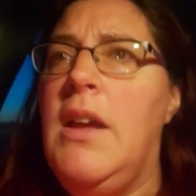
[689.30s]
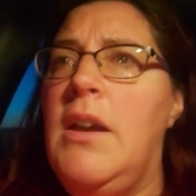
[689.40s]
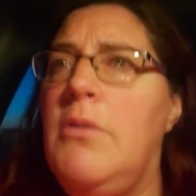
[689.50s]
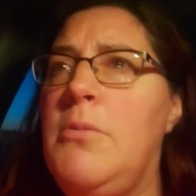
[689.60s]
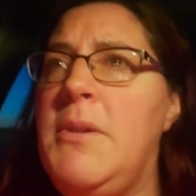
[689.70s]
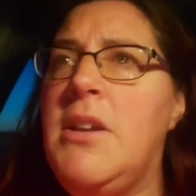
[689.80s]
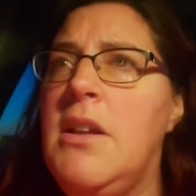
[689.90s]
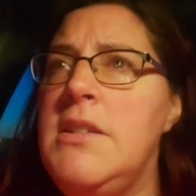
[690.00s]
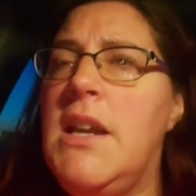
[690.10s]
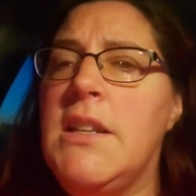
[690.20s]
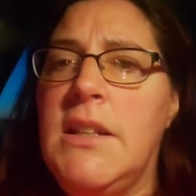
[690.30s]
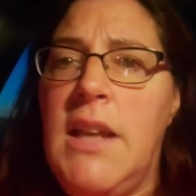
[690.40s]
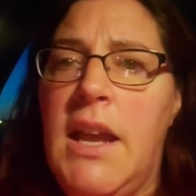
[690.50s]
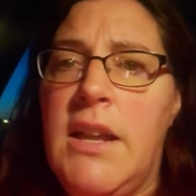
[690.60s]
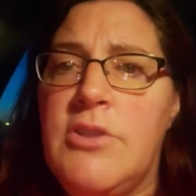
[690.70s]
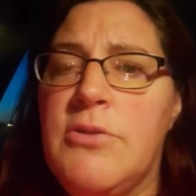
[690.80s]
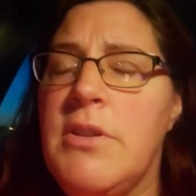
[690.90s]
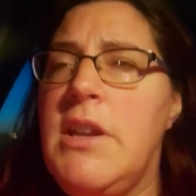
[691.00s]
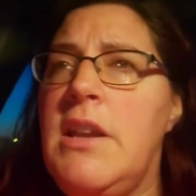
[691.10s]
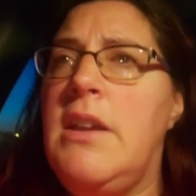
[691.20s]
We'll be contacting the
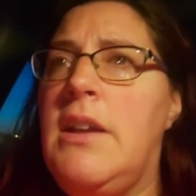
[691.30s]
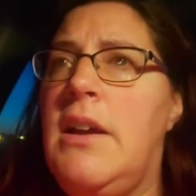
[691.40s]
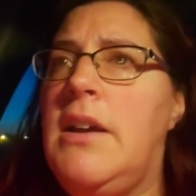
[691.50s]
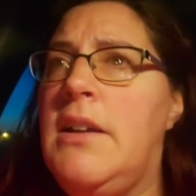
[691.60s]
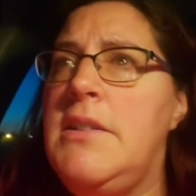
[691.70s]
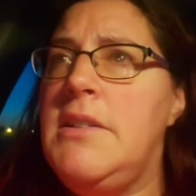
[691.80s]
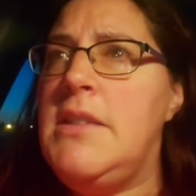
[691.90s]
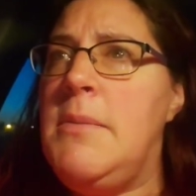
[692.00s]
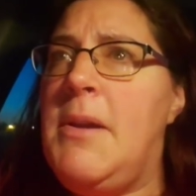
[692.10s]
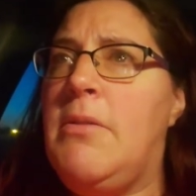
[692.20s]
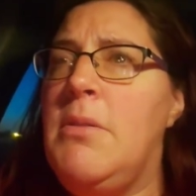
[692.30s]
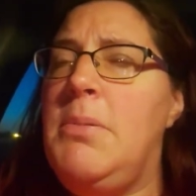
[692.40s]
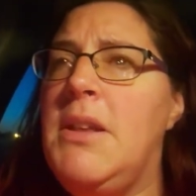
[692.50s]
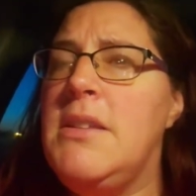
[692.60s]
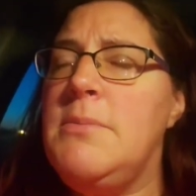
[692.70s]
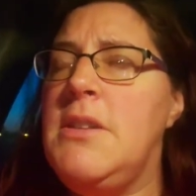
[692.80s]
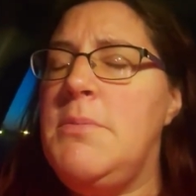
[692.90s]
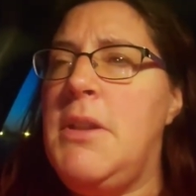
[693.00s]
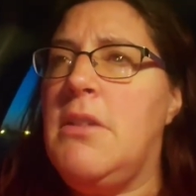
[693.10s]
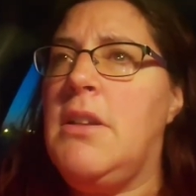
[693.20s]
hatchery to see about replacement,
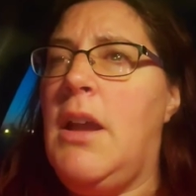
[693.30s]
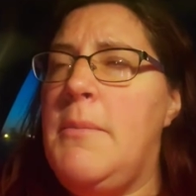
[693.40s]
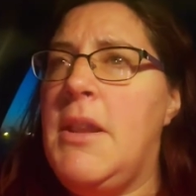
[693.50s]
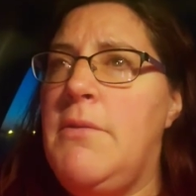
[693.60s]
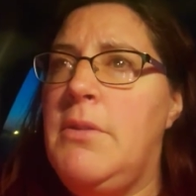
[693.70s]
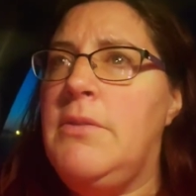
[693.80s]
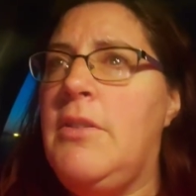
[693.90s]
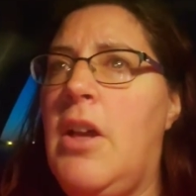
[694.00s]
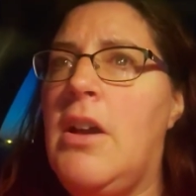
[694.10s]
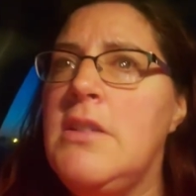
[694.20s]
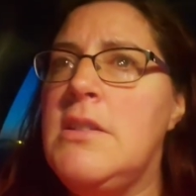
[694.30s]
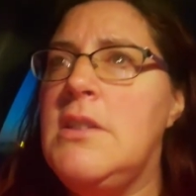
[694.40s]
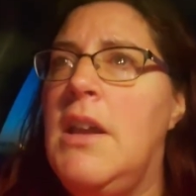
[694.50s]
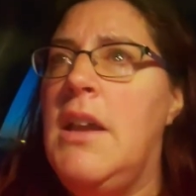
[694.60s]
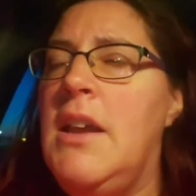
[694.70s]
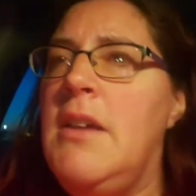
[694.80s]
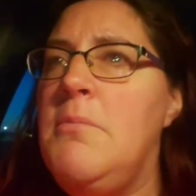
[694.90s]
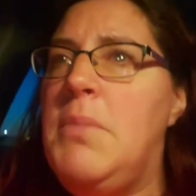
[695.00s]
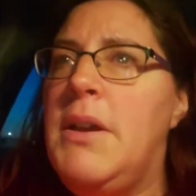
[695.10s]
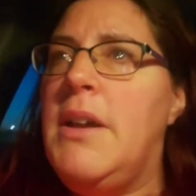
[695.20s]
depending on how many we've lost.
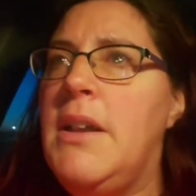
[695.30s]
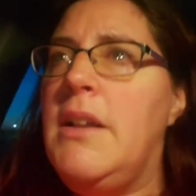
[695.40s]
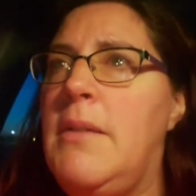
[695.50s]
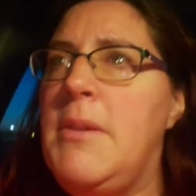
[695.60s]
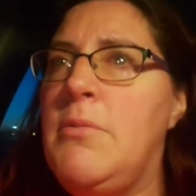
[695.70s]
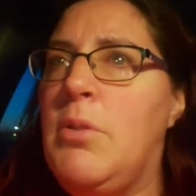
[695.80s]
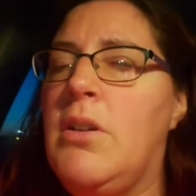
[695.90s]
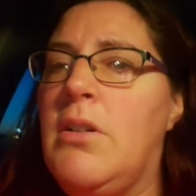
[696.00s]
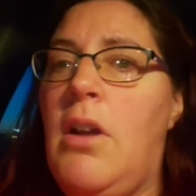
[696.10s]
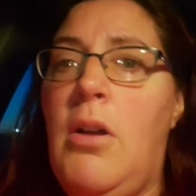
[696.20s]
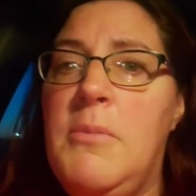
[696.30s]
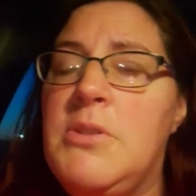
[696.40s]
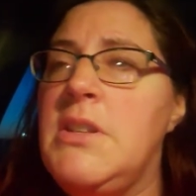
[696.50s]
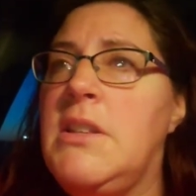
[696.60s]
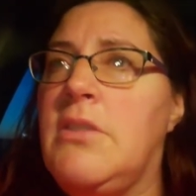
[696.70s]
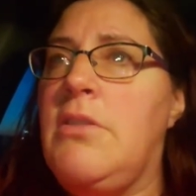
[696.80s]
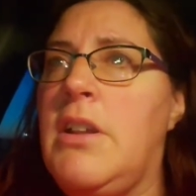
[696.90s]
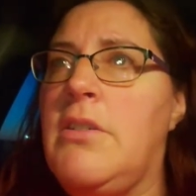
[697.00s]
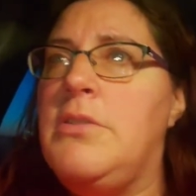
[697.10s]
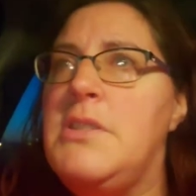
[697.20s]
But, I mean, we're almost at the
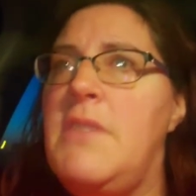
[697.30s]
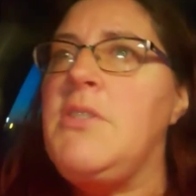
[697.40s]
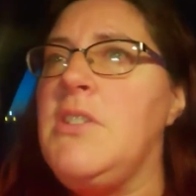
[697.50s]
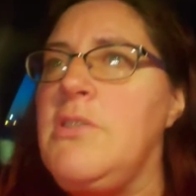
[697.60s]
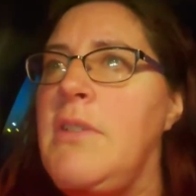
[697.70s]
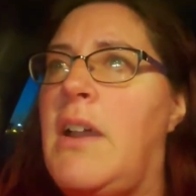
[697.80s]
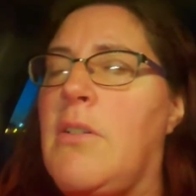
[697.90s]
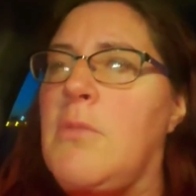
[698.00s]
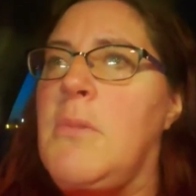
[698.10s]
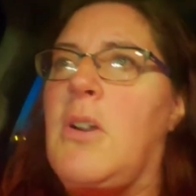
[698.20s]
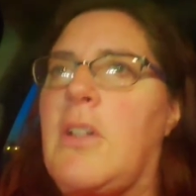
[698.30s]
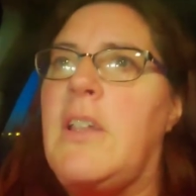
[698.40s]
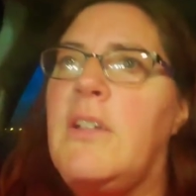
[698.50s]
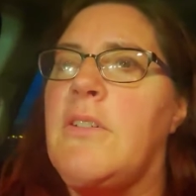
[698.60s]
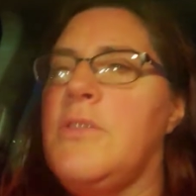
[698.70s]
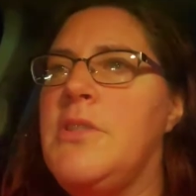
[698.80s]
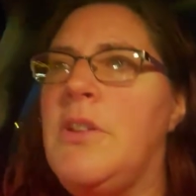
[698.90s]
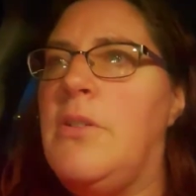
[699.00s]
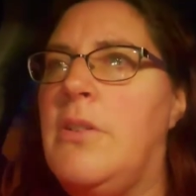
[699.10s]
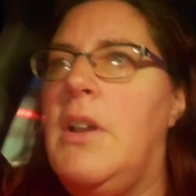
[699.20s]
critical 72-hour mark here,
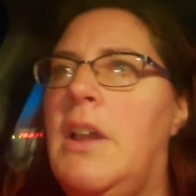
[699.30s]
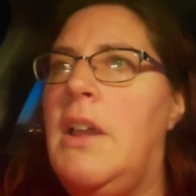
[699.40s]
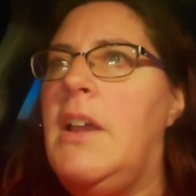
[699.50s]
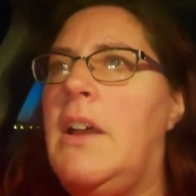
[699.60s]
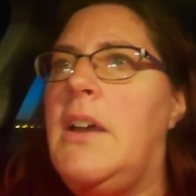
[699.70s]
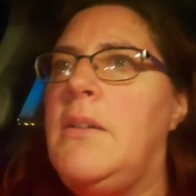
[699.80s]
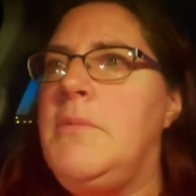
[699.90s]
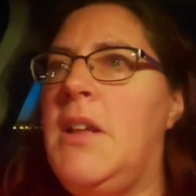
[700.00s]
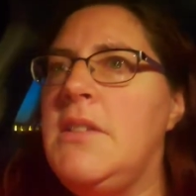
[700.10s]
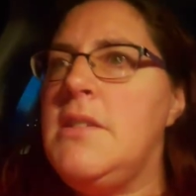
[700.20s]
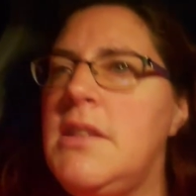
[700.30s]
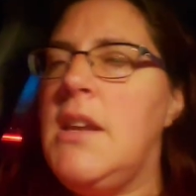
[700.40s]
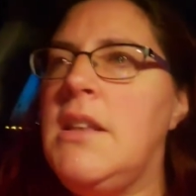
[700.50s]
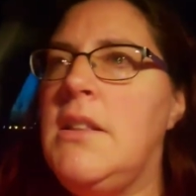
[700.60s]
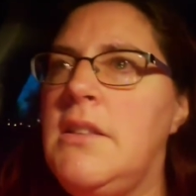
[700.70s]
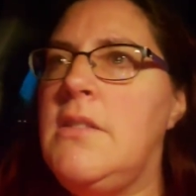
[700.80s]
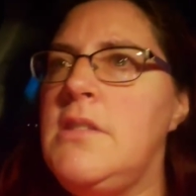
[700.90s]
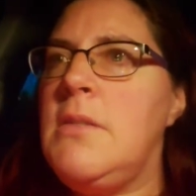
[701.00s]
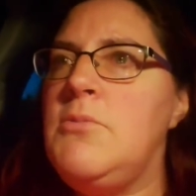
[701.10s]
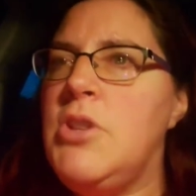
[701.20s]
so not to say that
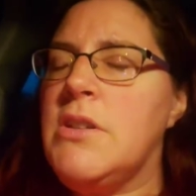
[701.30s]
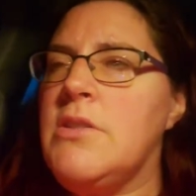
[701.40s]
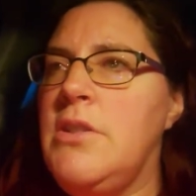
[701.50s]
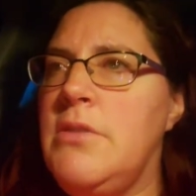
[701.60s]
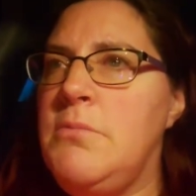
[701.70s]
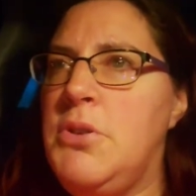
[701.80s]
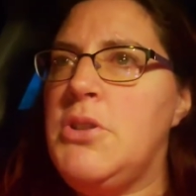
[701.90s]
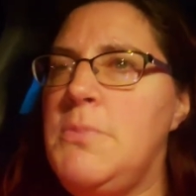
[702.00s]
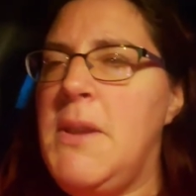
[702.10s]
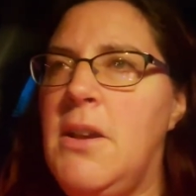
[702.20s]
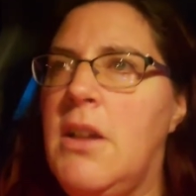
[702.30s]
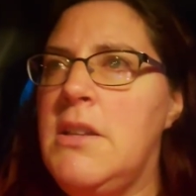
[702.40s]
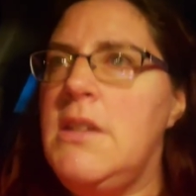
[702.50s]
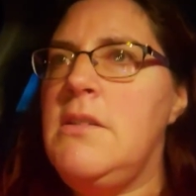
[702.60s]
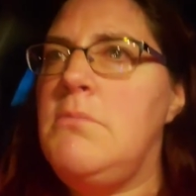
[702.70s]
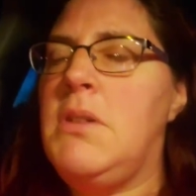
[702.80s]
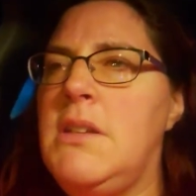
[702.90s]
some chicks couldn't push beyond it, but,